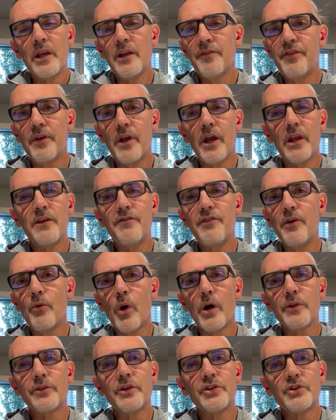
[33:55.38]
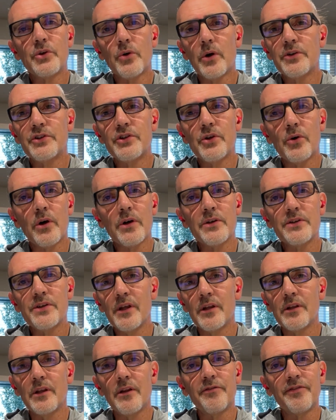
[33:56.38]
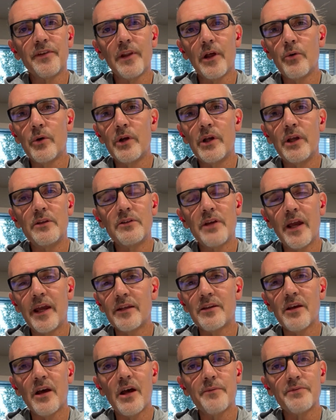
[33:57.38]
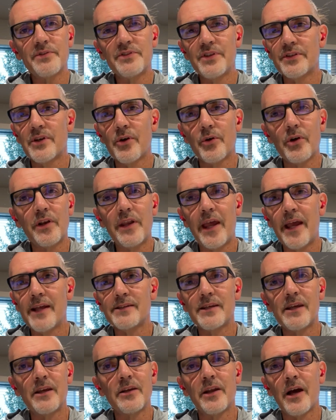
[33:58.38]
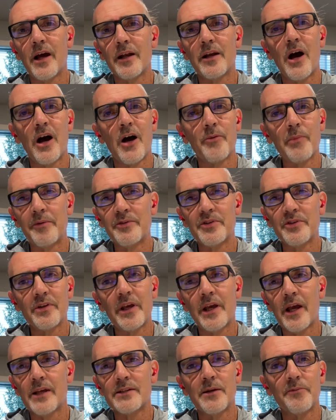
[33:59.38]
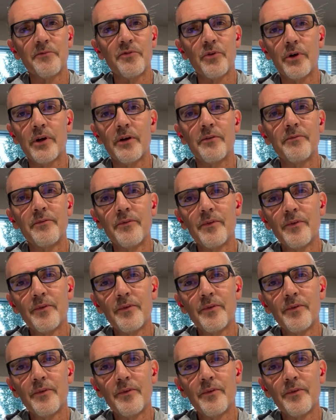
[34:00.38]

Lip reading: if you want the short shorts and the flowy tank tops, just go to danskin.com. I'm sure they got something for you.